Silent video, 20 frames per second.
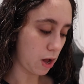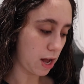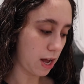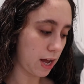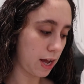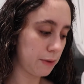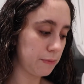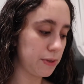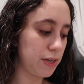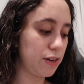
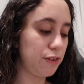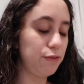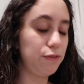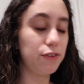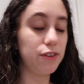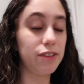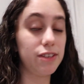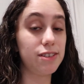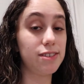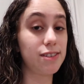I'm gonna
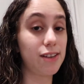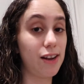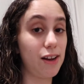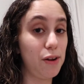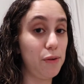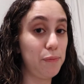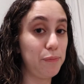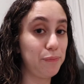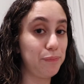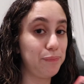fill this
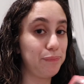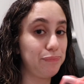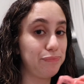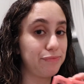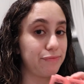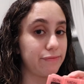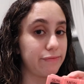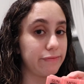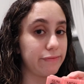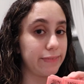up
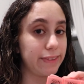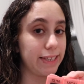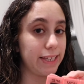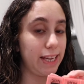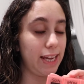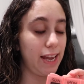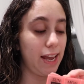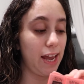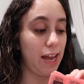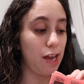
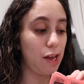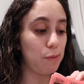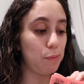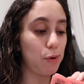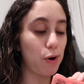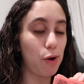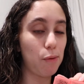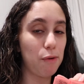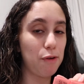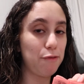and
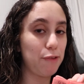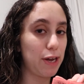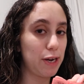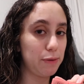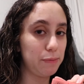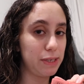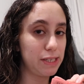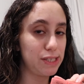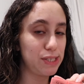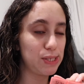put all my
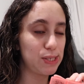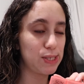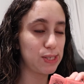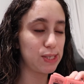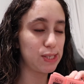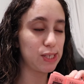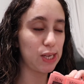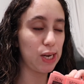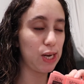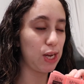vitamins
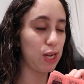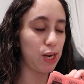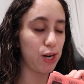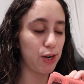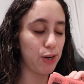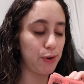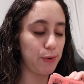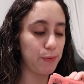in here,